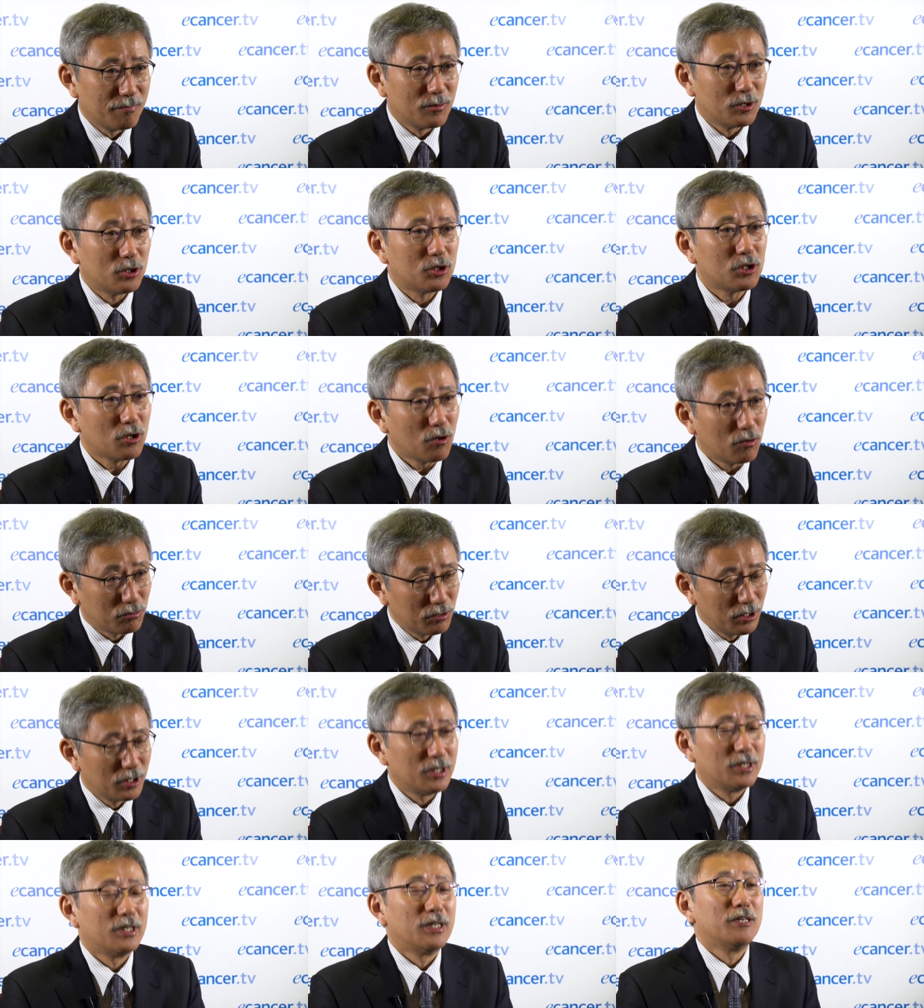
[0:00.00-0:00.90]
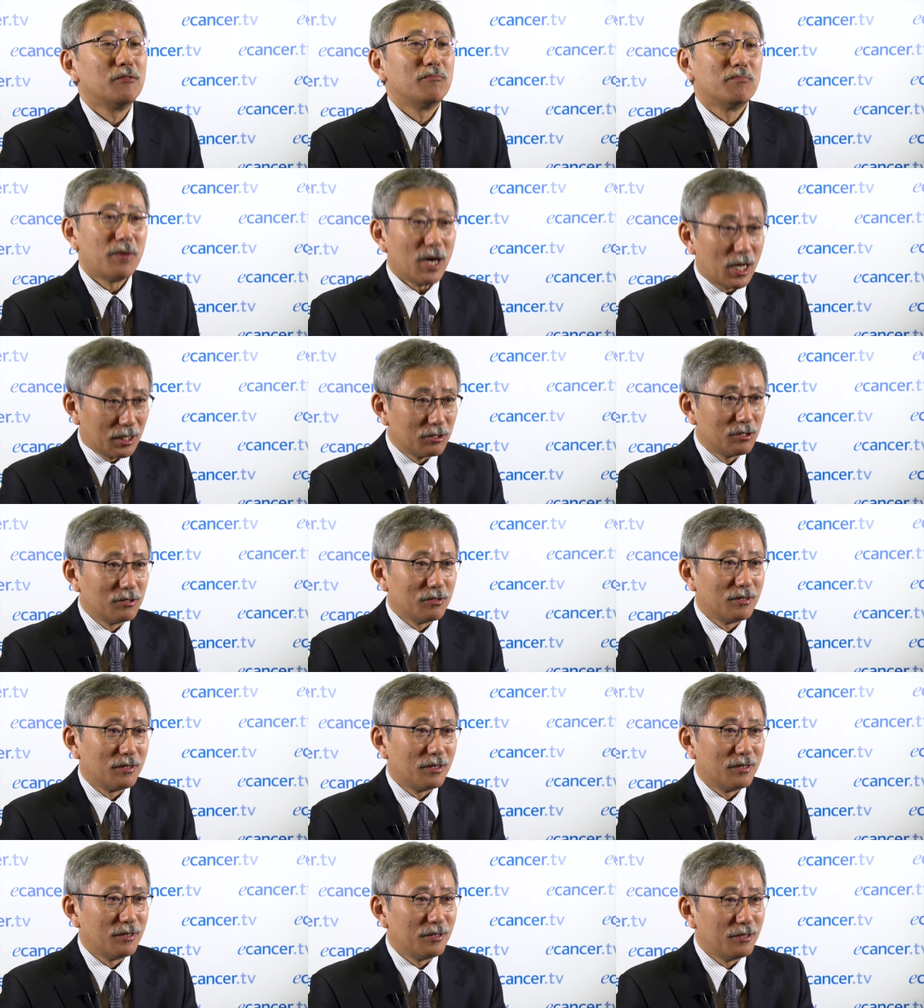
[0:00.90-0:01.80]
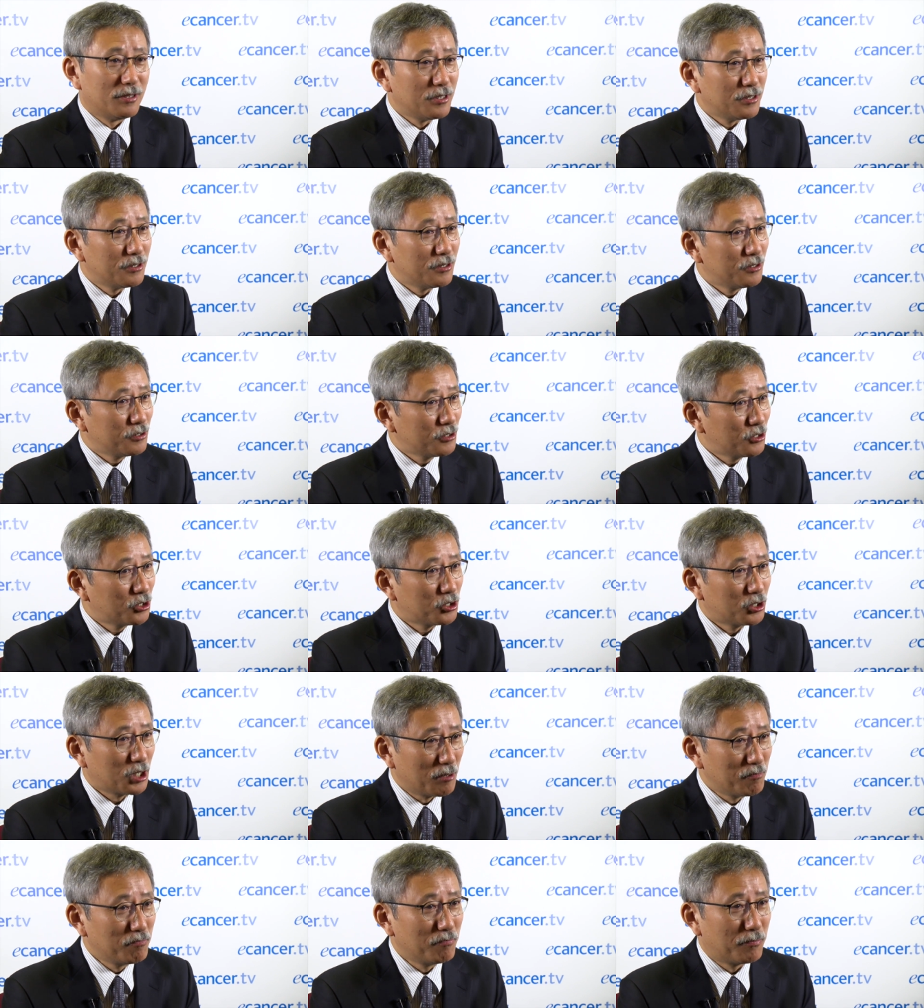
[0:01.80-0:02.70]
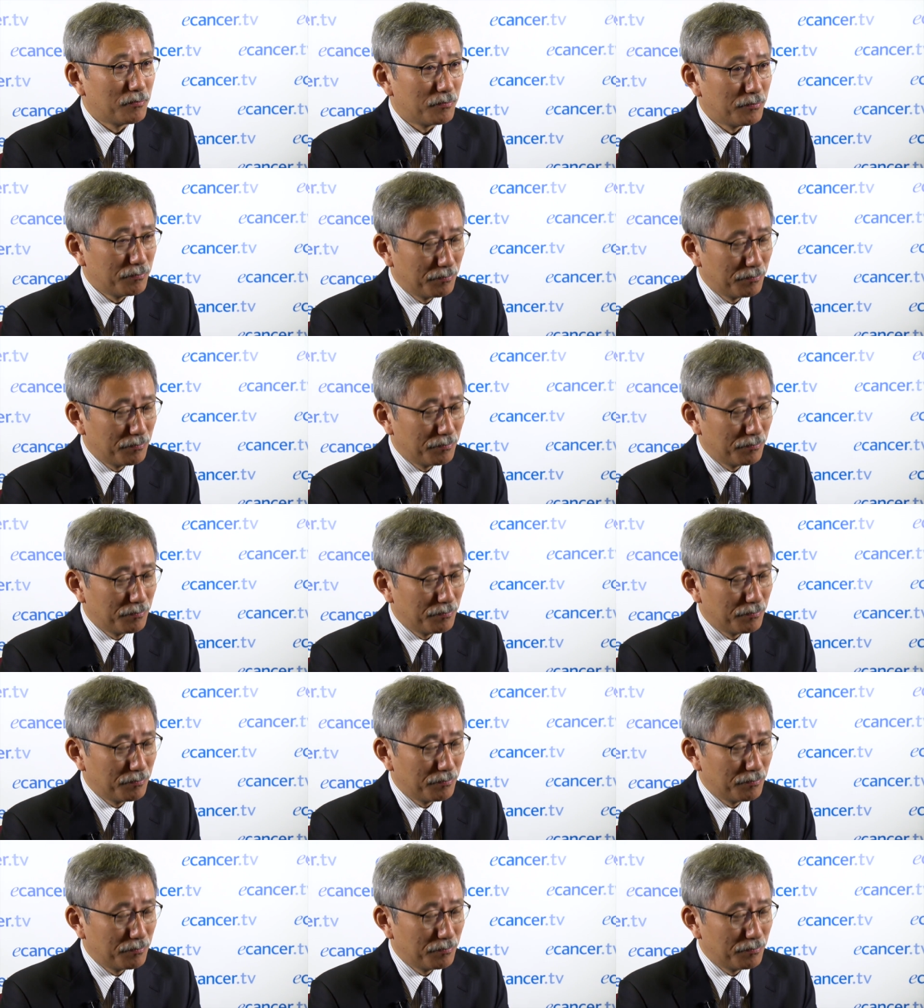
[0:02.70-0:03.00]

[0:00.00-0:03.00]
So, but there's some